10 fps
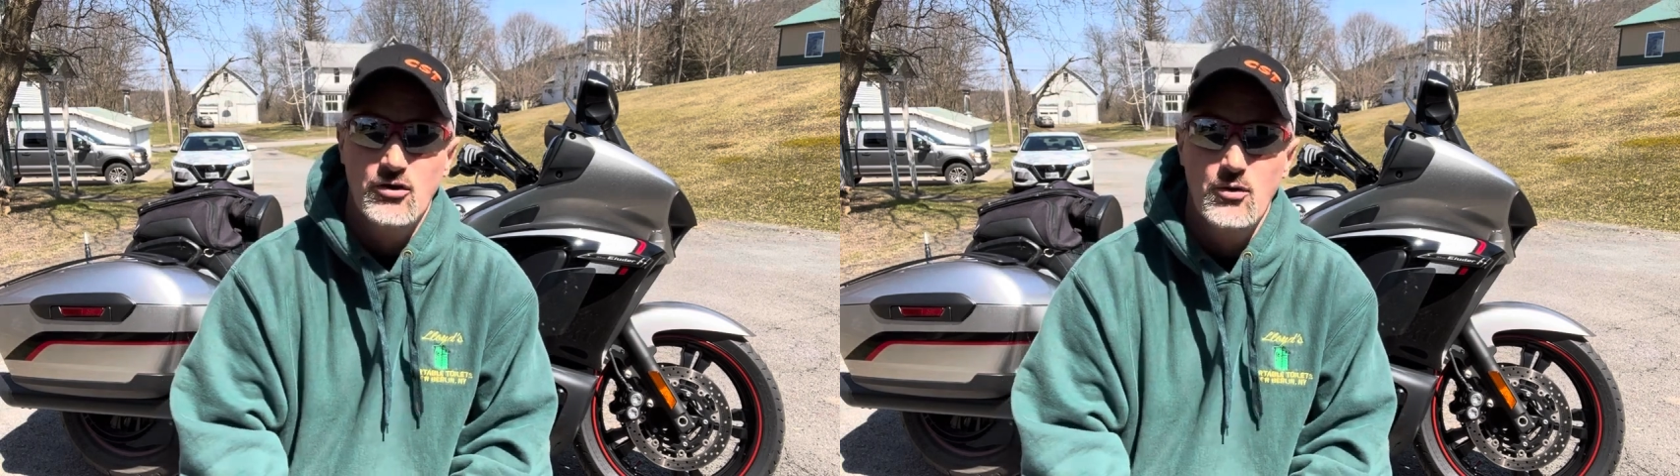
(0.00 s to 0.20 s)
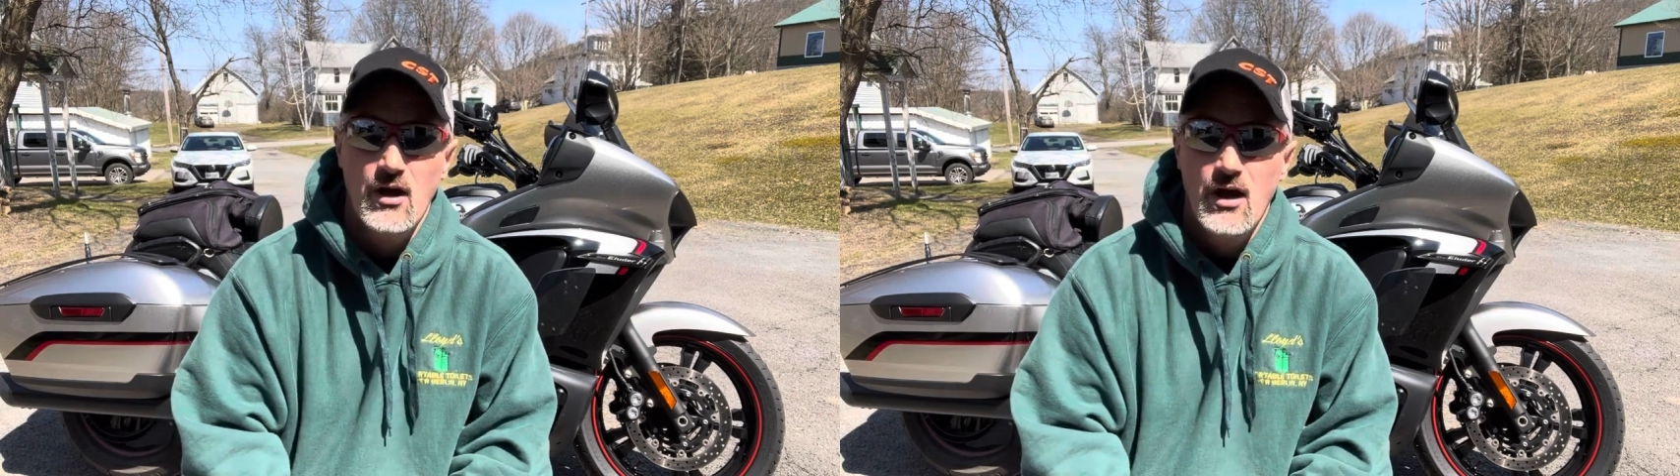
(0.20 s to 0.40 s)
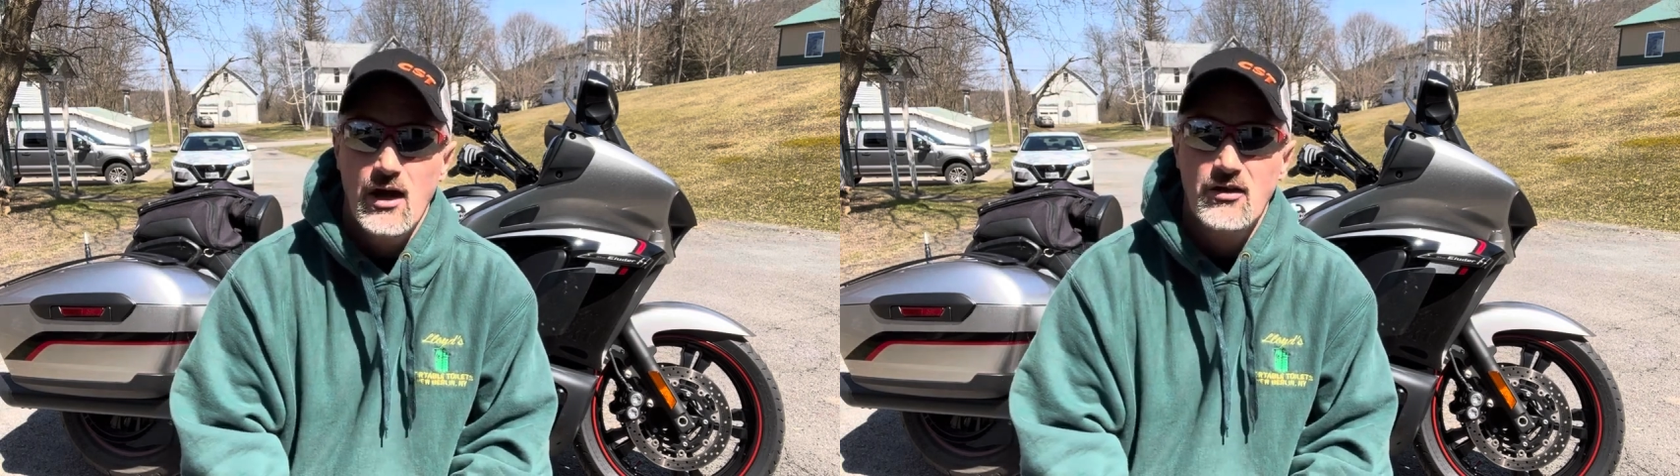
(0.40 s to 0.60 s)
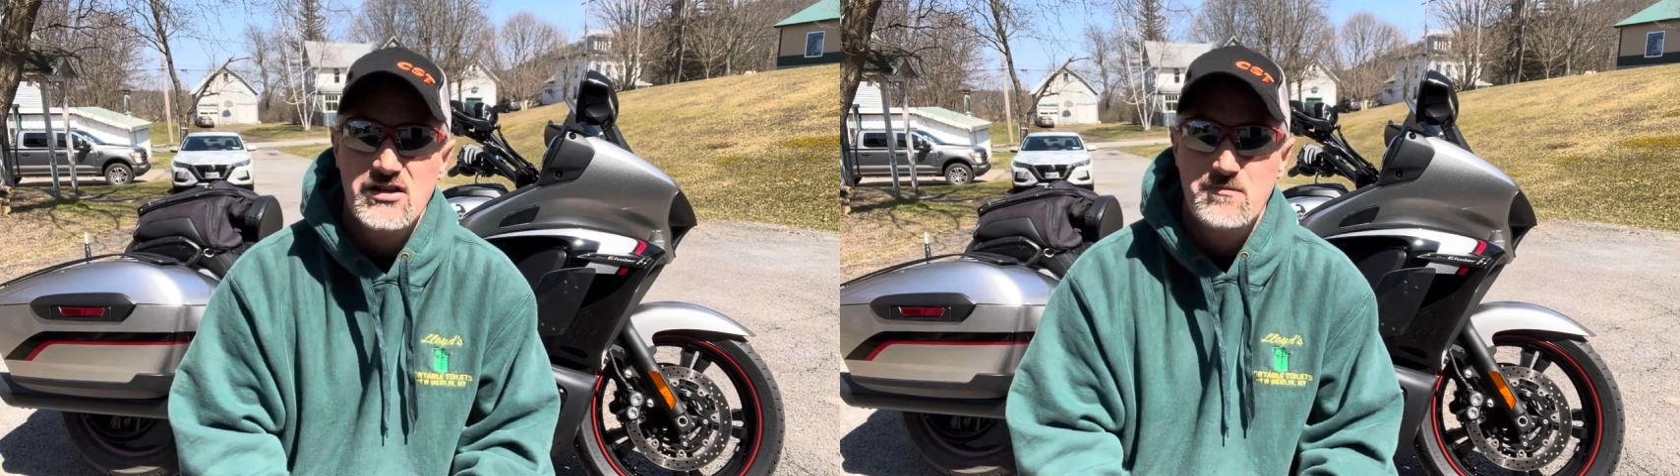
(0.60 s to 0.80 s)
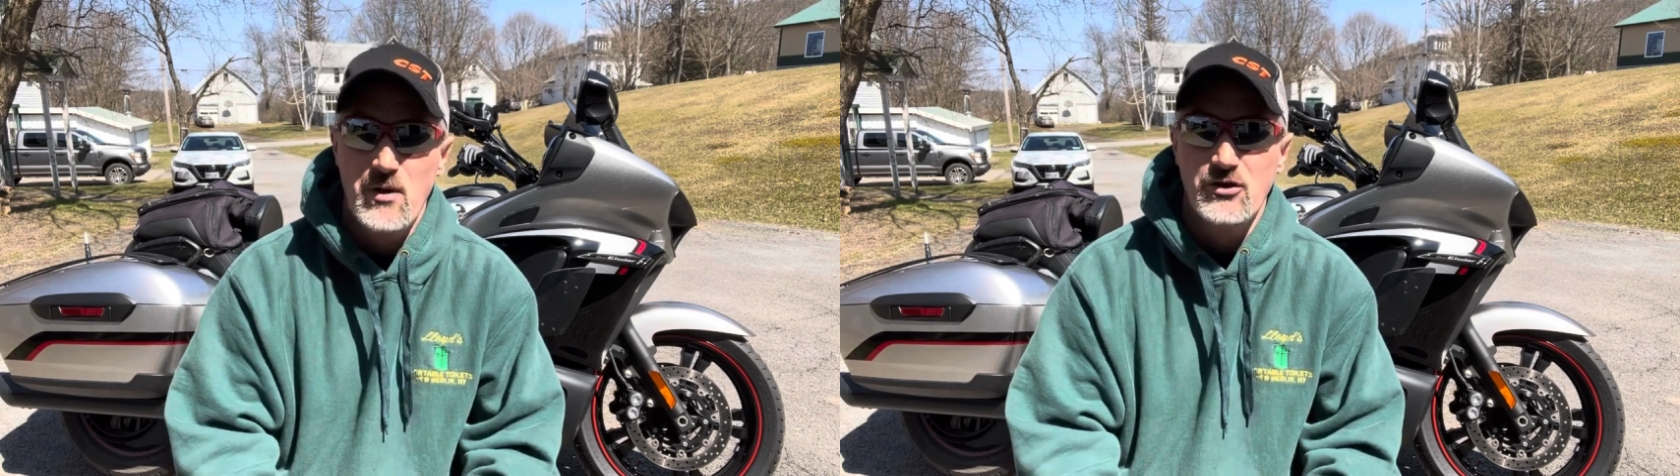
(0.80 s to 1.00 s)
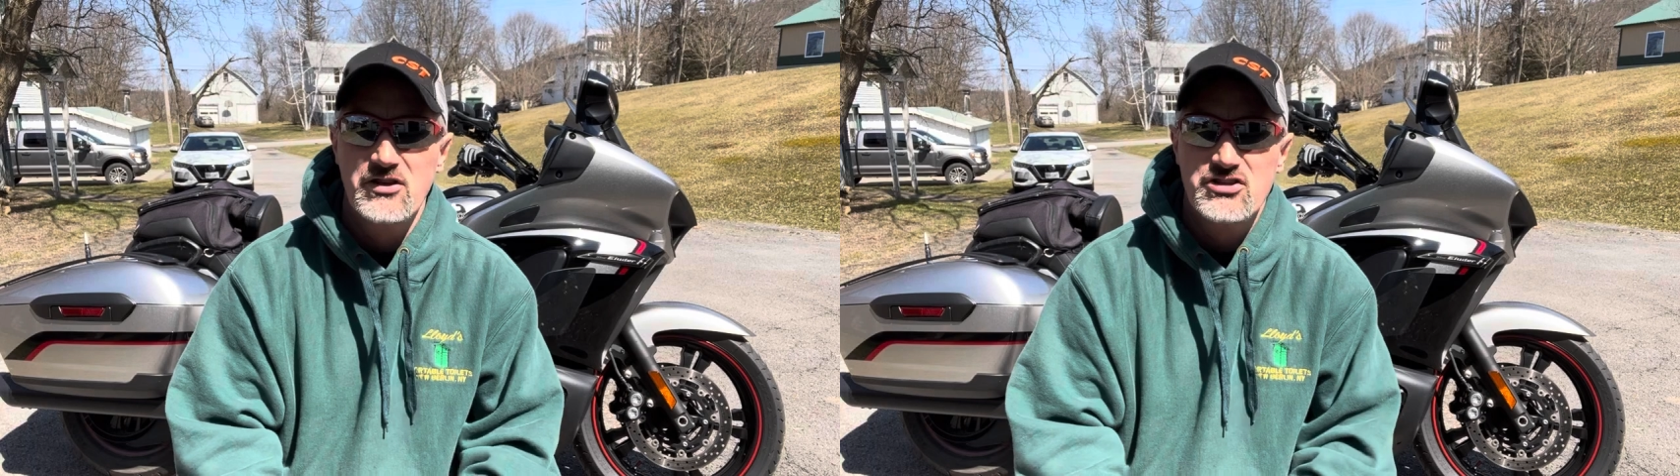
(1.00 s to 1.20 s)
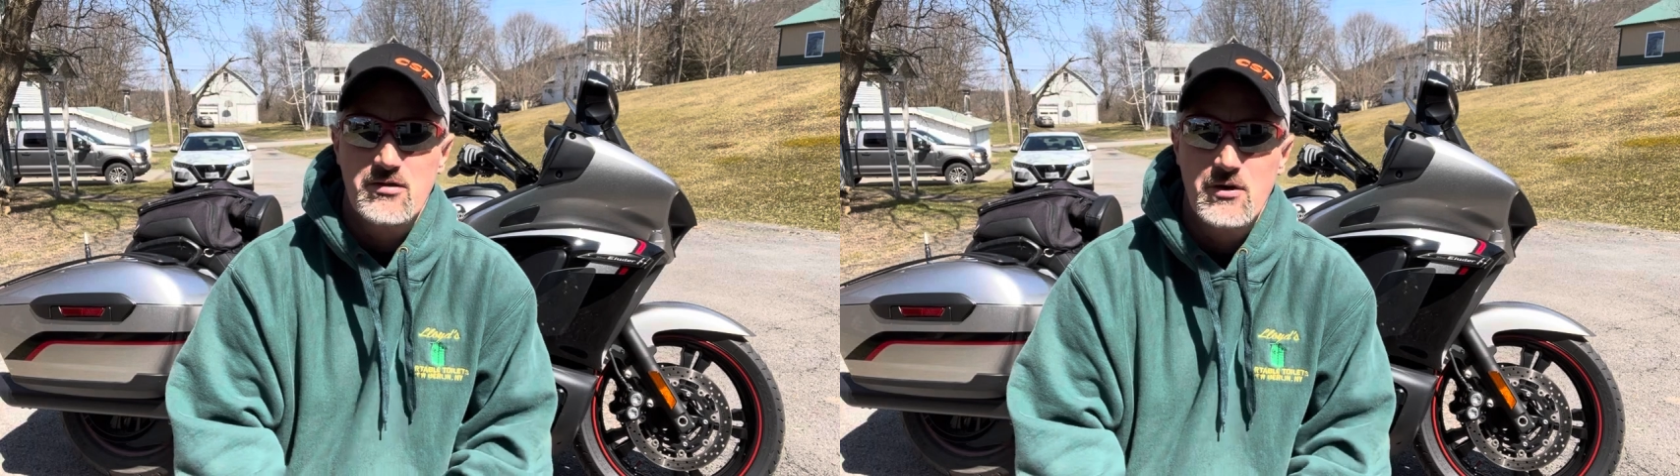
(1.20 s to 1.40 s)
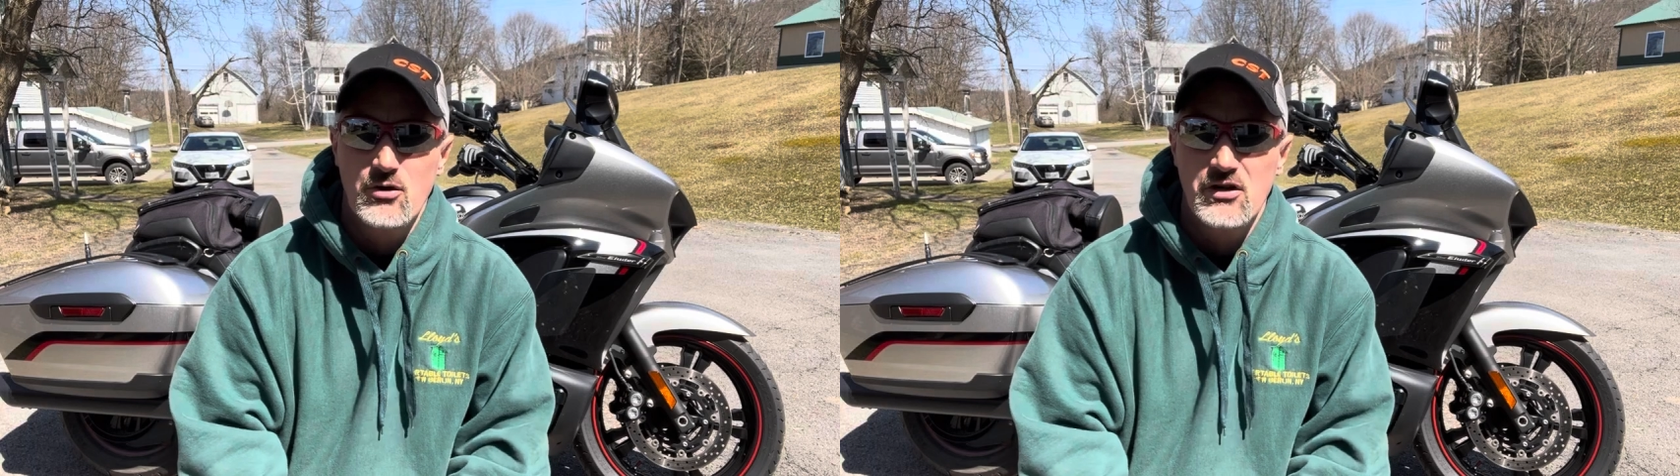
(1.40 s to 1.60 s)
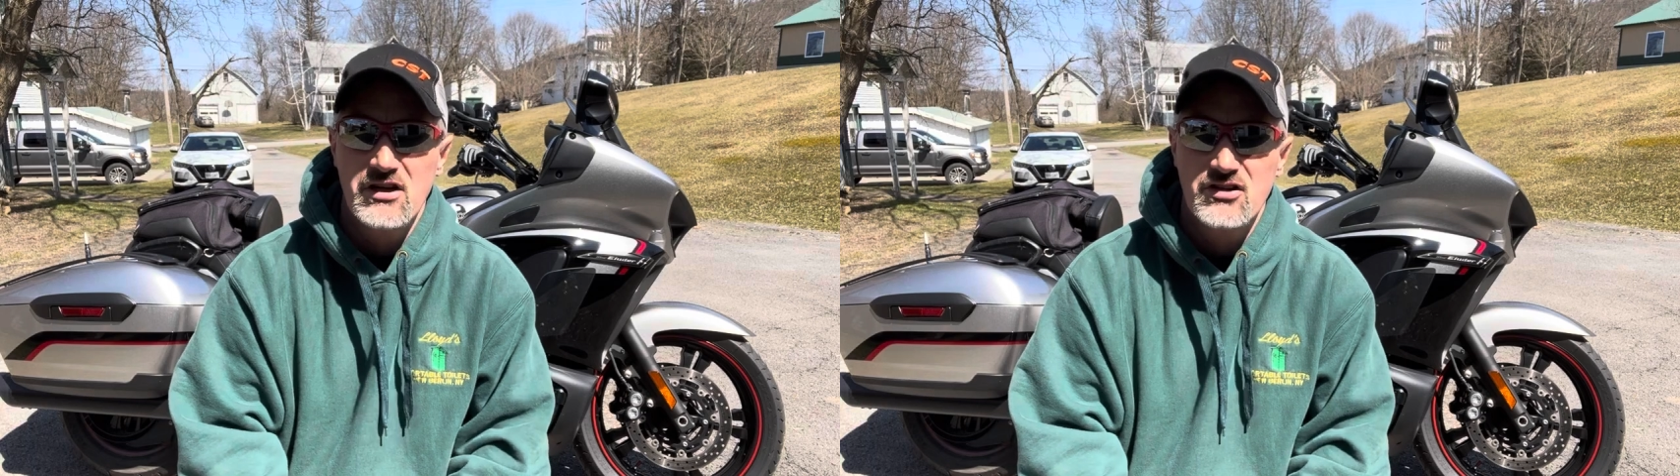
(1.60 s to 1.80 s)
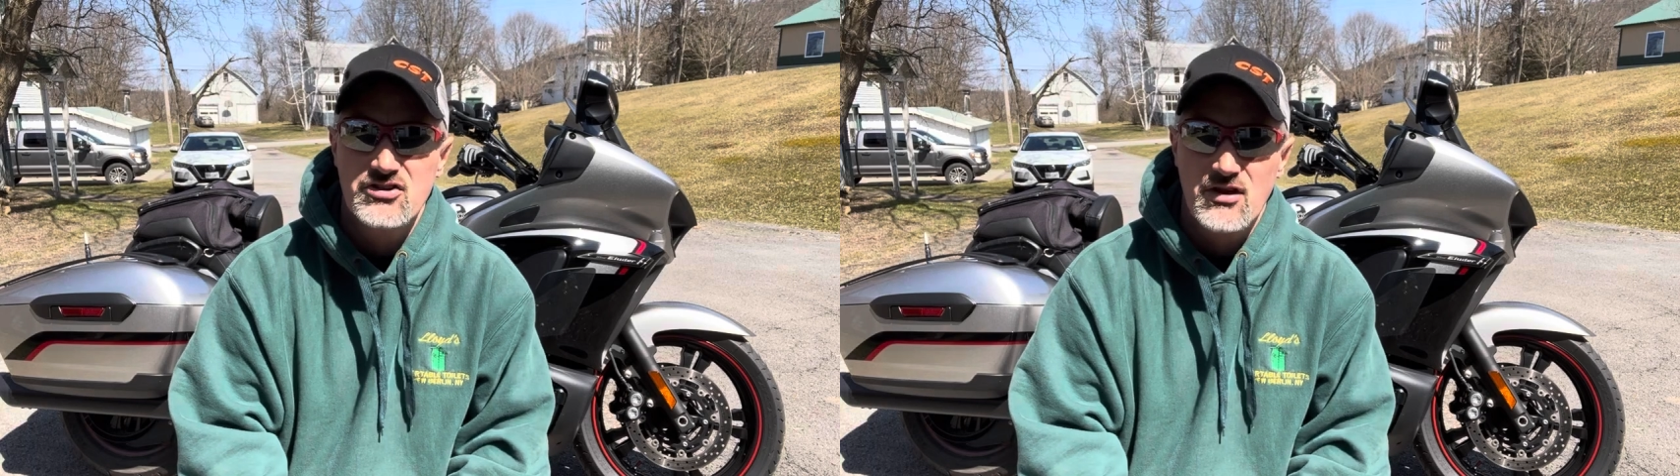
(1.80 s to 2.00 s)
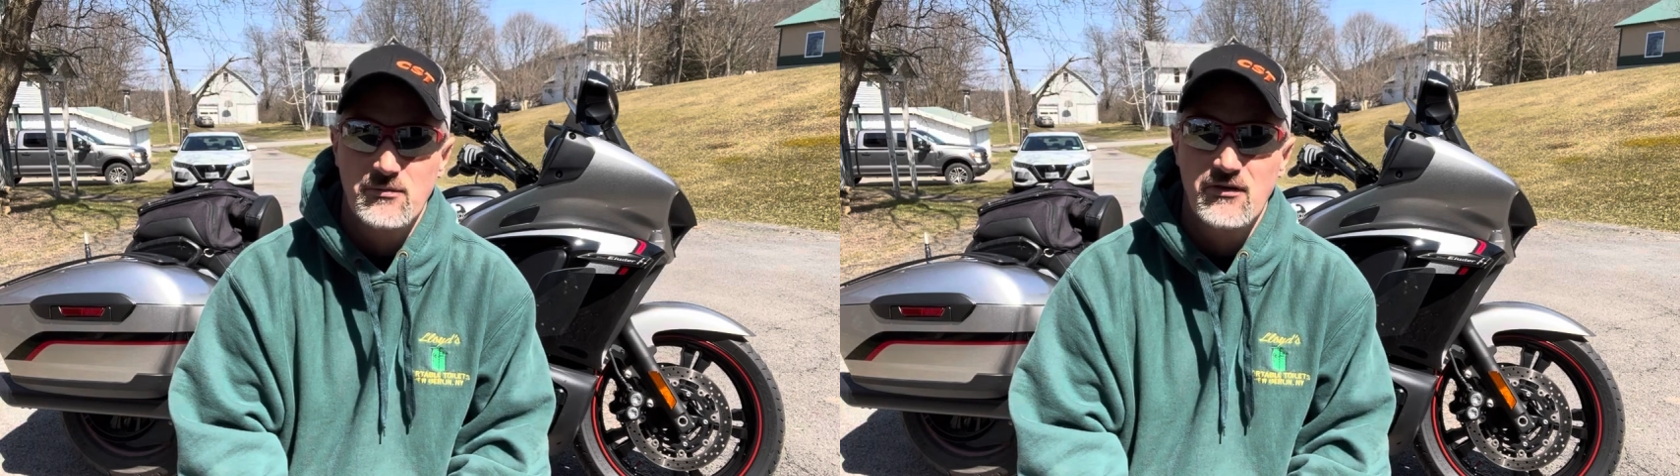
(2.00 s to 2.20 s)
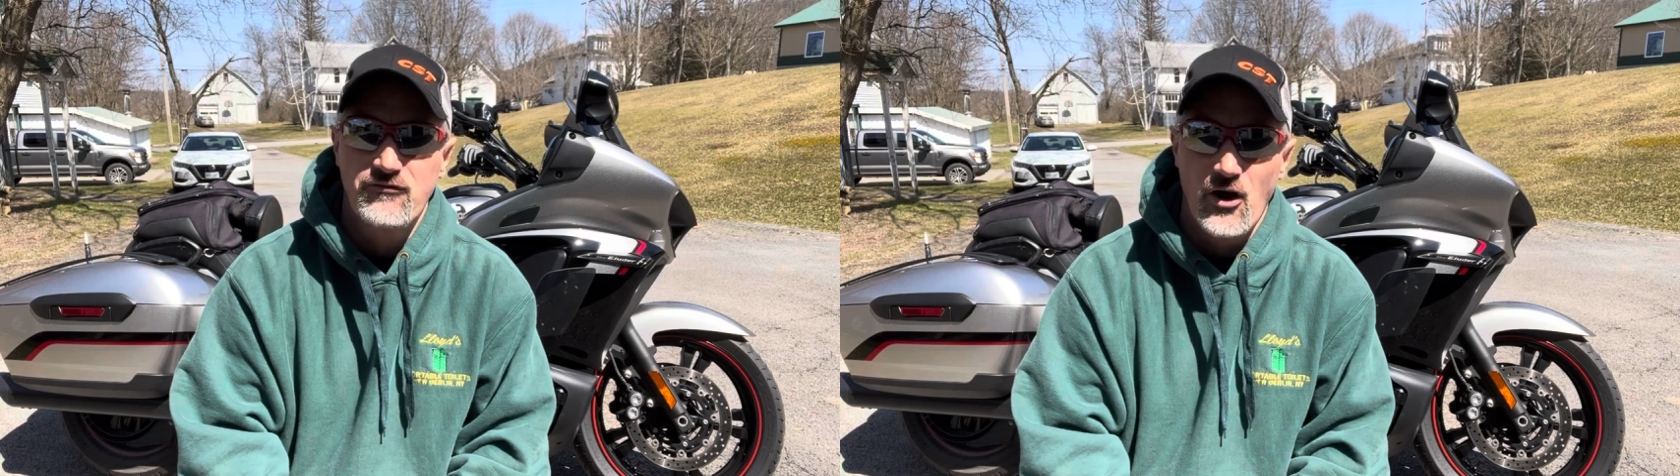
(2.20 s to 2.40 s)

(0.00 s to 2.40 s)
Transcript: And let's build this community into something